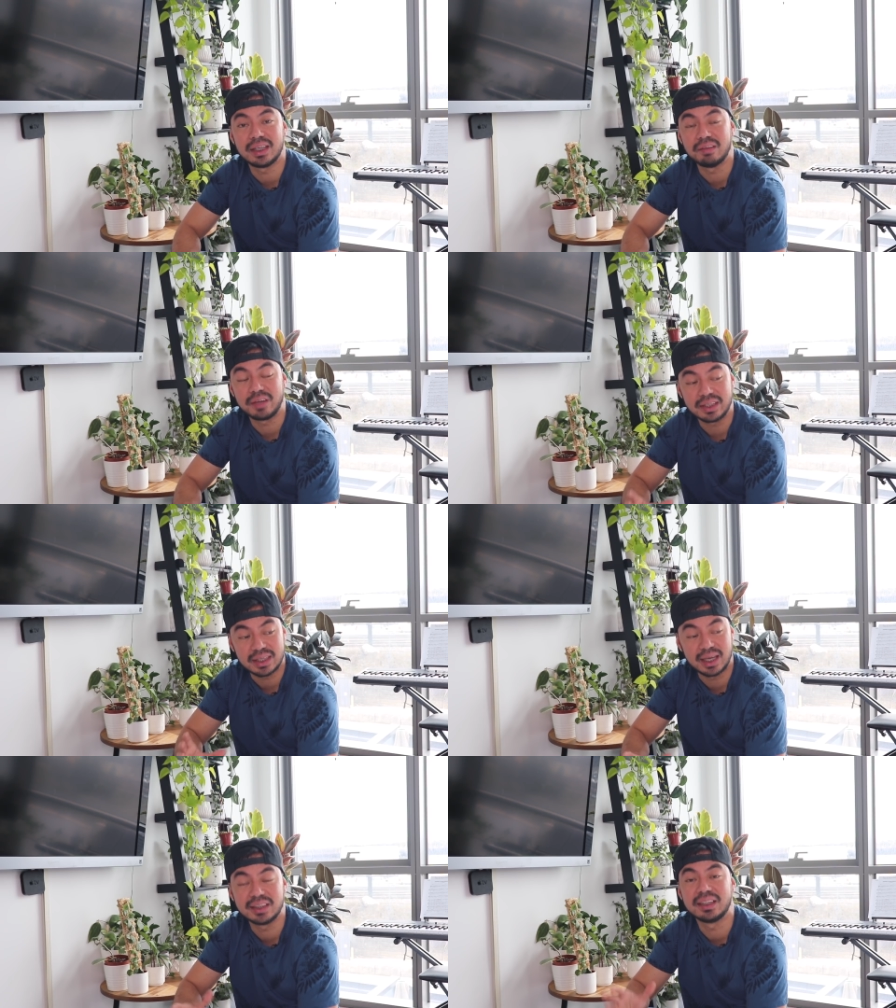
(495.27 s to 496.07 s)
If I
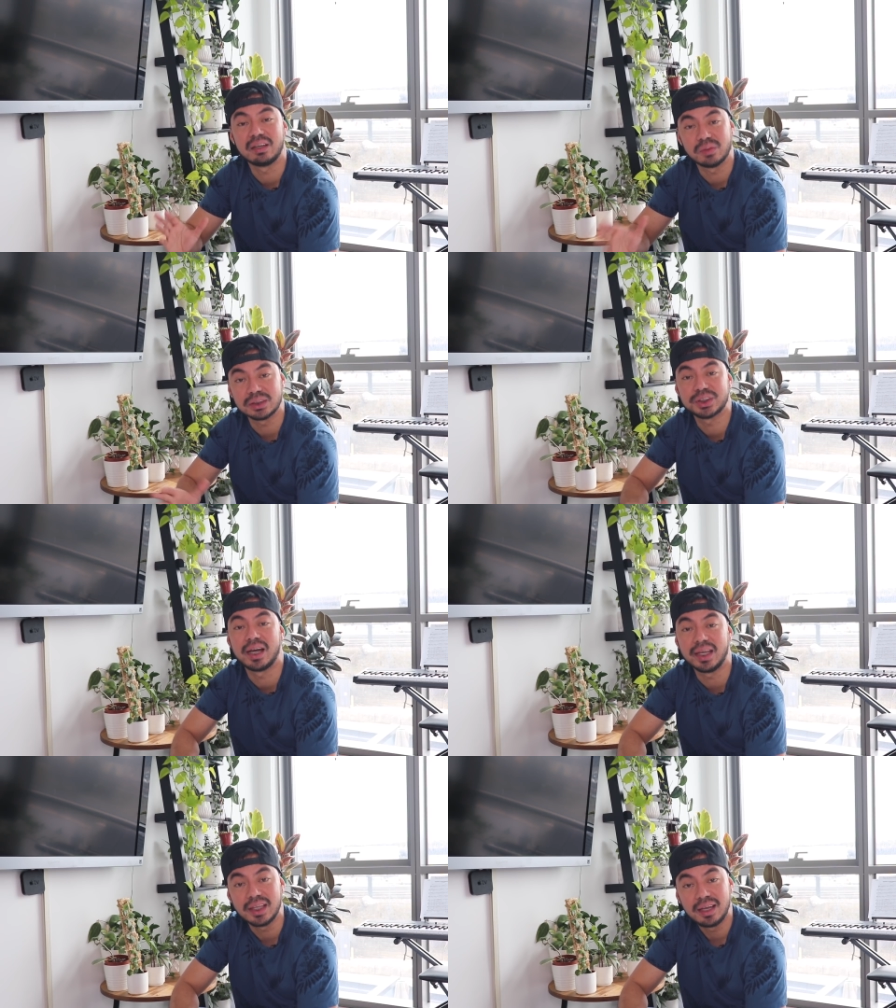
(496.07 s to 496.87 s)
can, then I will
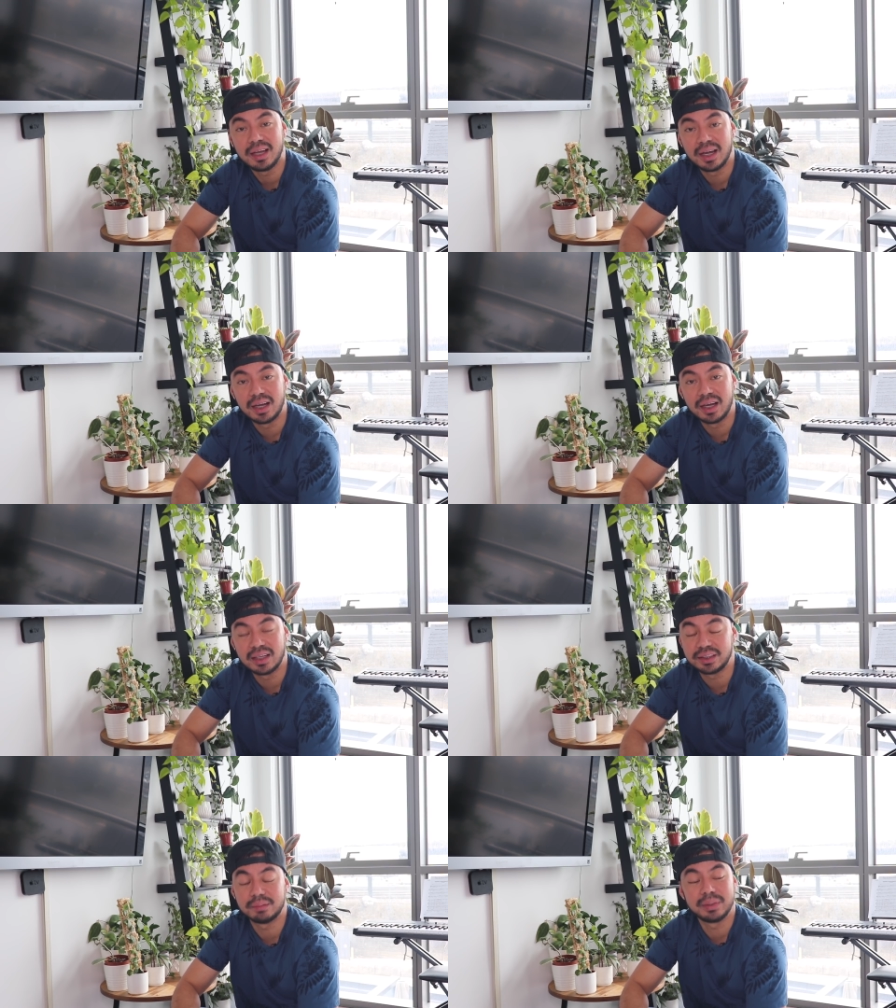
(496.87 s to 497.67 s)
try uh,
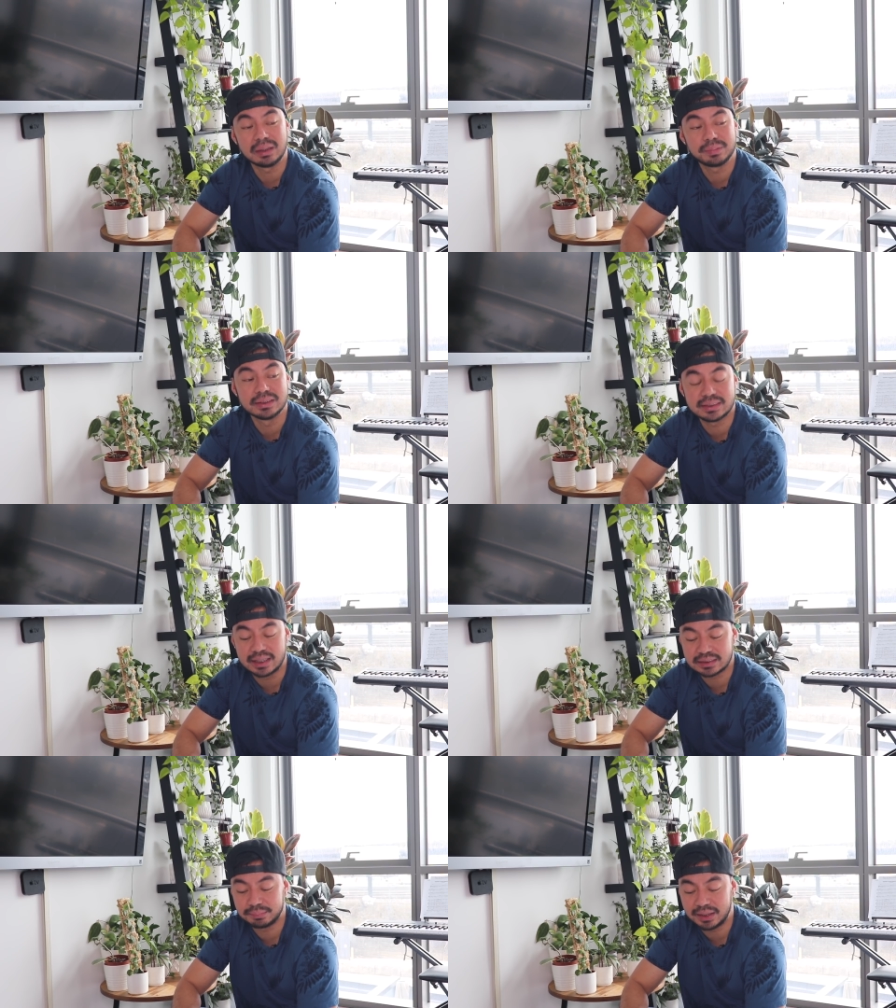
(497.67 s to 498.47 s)
another pink
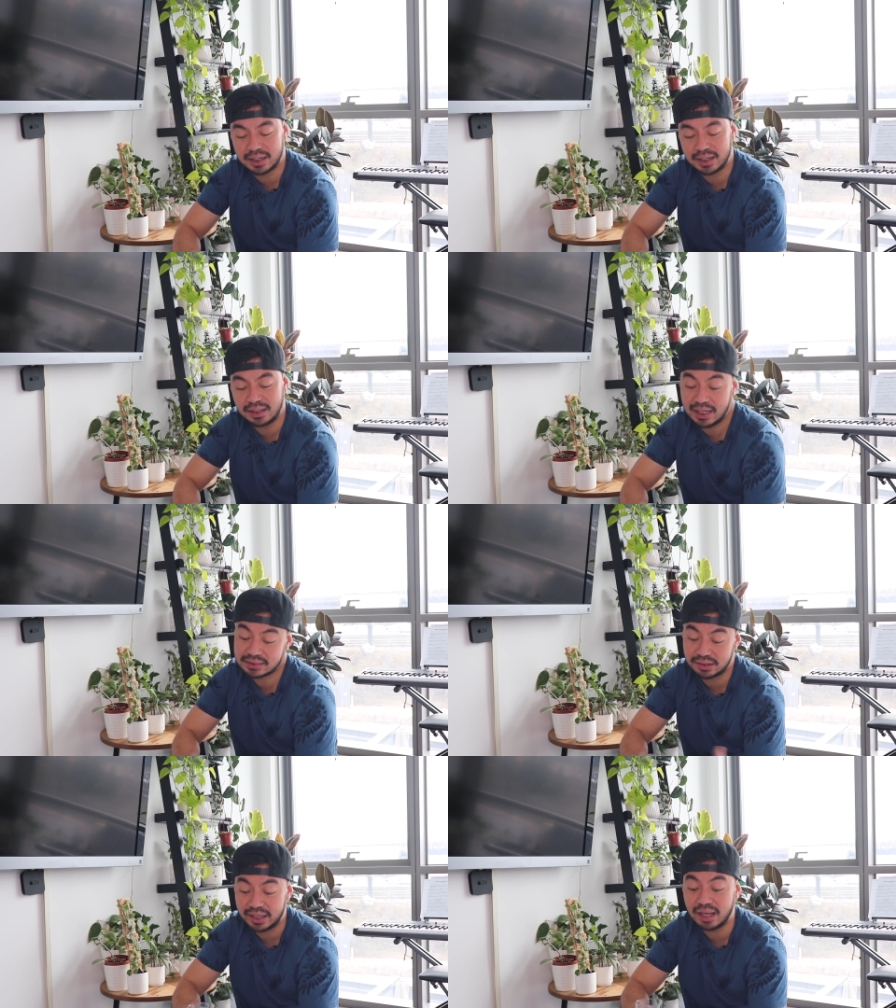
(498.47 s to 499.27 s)
princess. But uh, yeah,
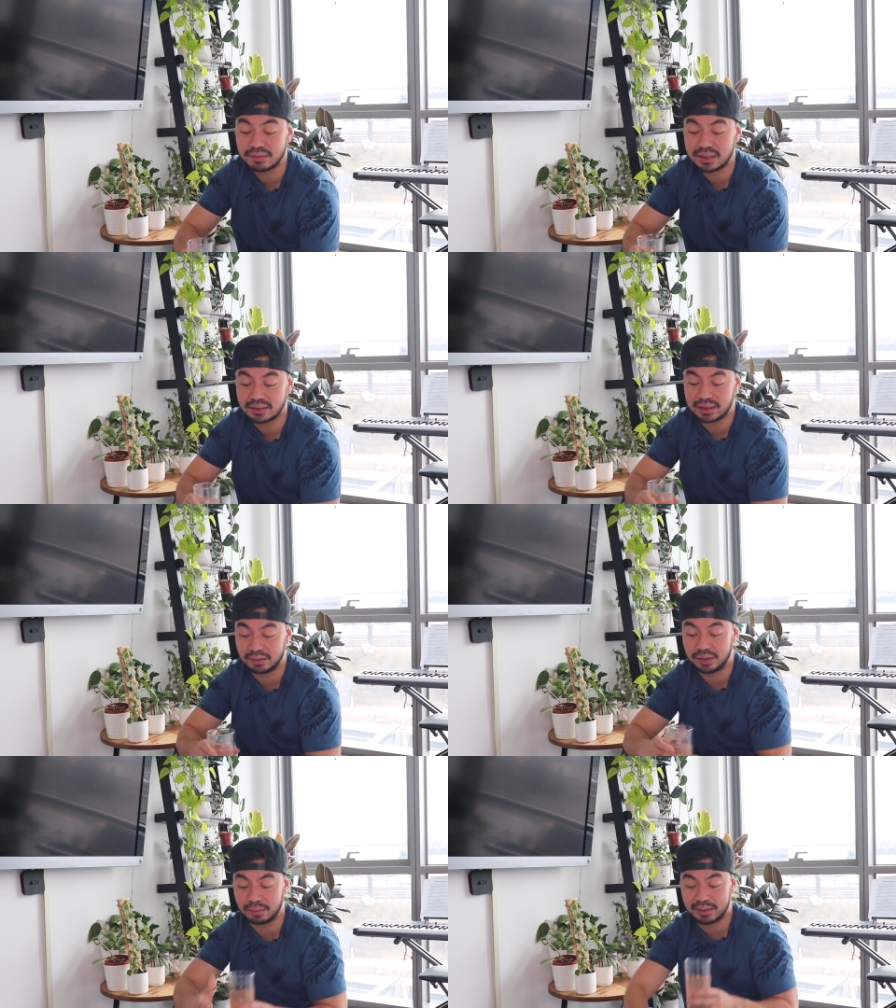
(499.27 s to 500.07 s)
so I have killed a
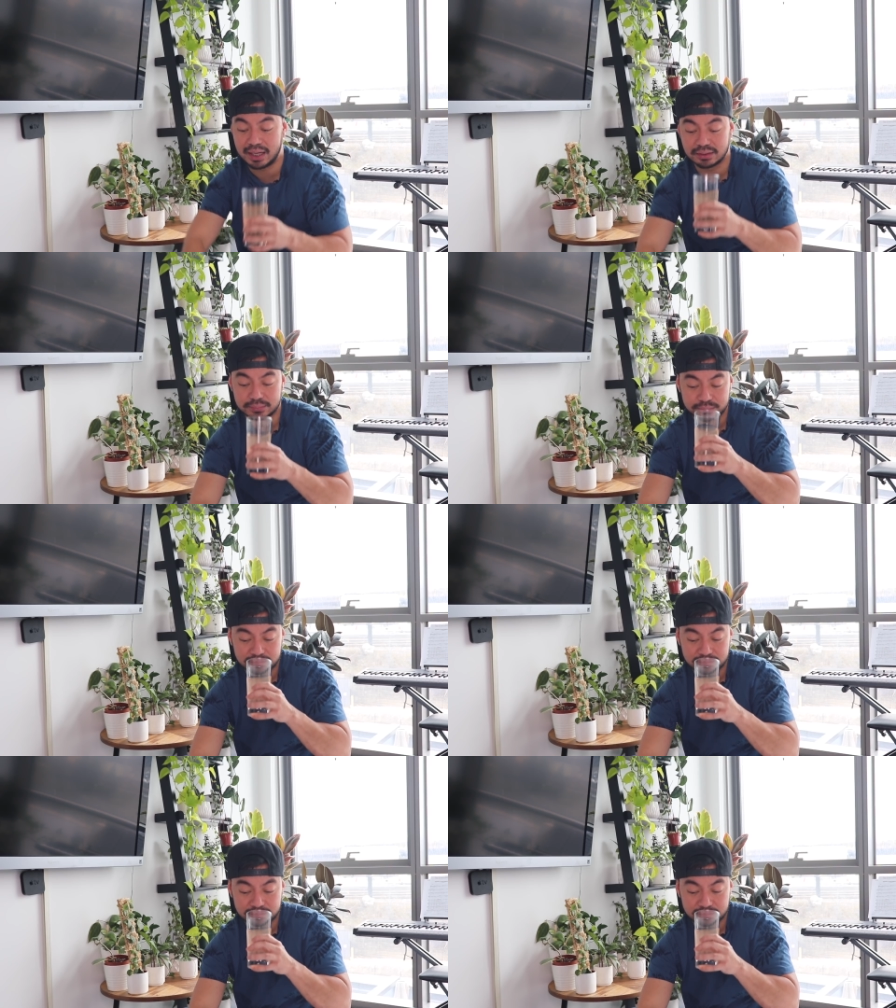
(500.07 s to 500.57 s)
rare plant.